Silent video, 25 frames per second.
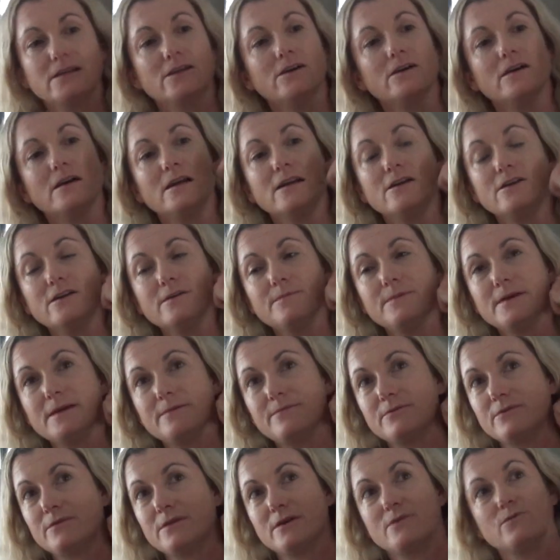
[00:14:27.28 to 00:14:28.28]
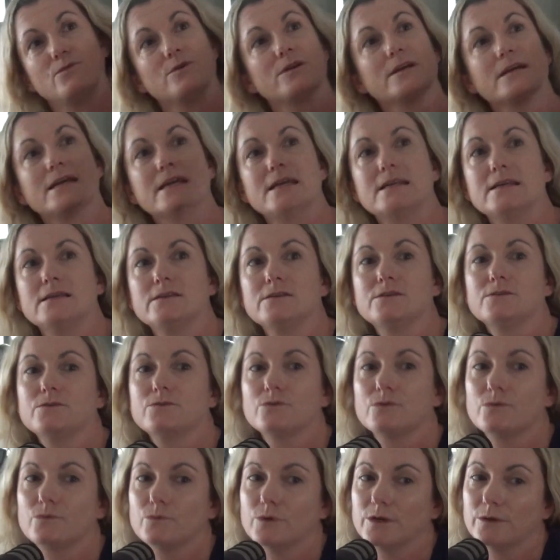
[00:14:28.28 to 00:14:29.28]
a lot of people that want to get
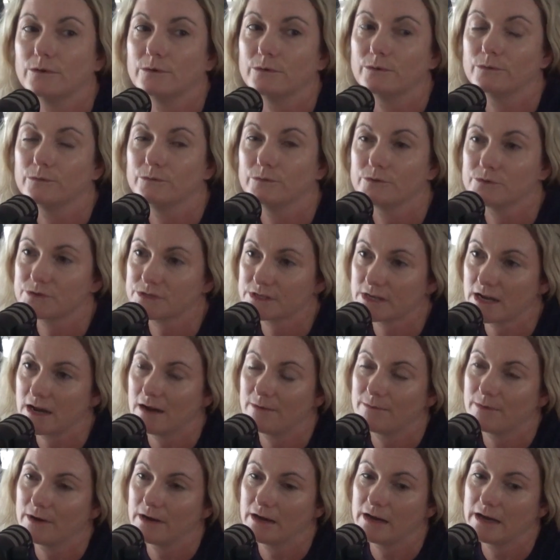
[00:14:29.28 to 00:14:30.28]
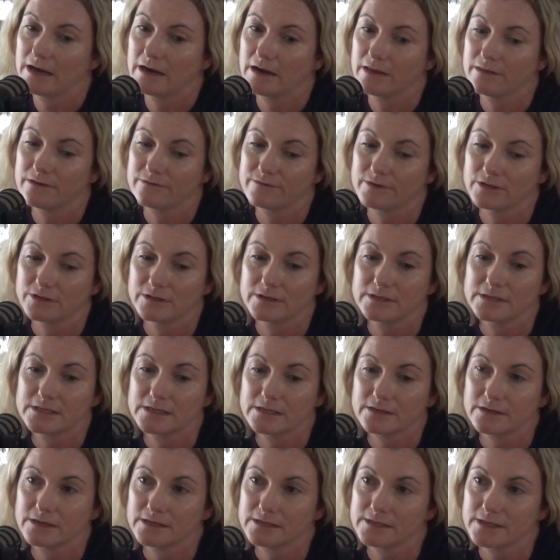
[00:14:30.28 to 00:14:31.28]
into it will start by either
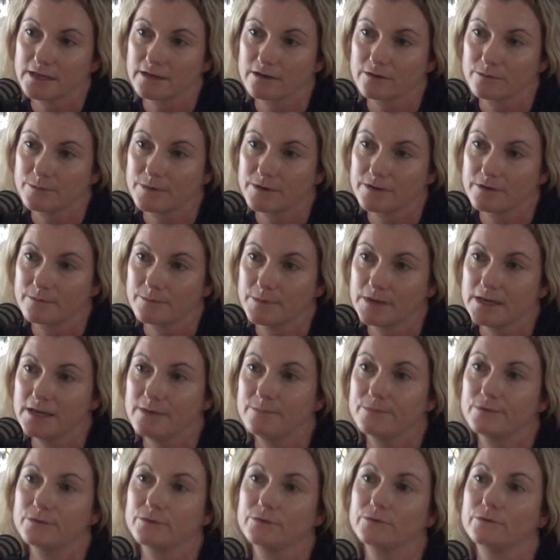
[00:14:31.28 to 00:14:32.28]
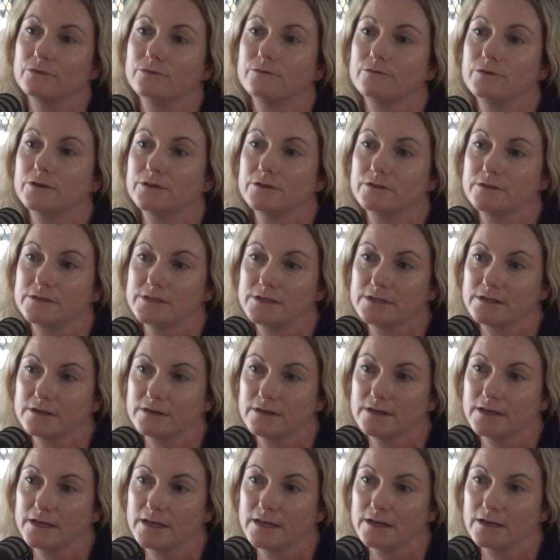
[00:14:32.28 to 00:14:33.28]
volunteering to help other people or
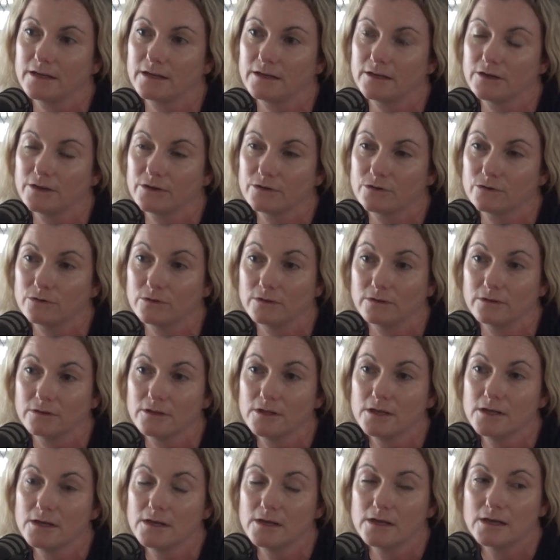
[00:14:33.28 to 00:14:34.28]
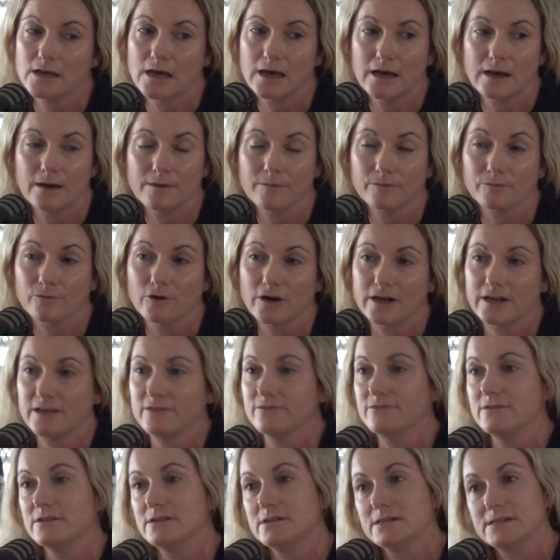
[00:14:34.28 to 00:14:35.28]
volunteering at a local riding
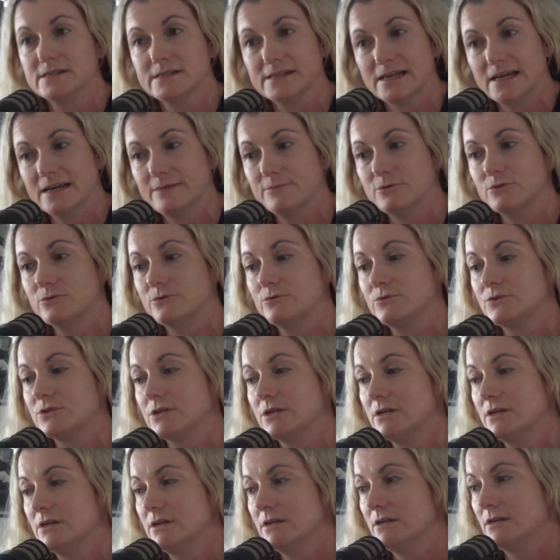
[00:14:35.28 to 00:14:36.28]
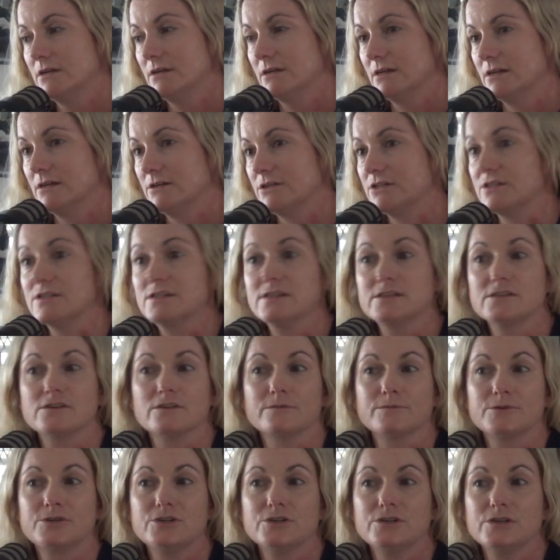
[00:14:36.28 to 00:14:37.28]
for the disabled, just as an
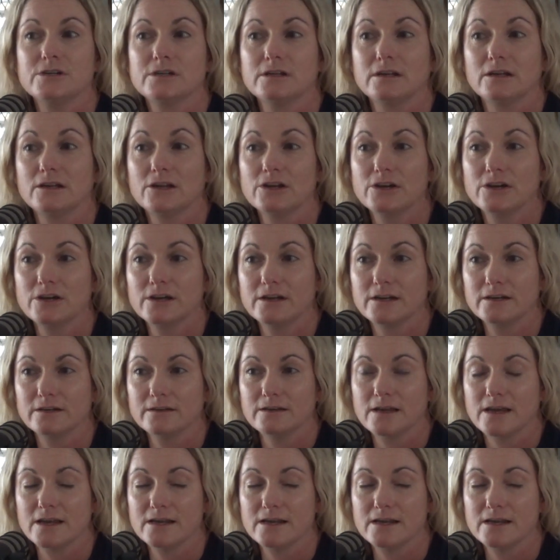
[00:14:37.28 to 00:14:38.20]
opportunity to learn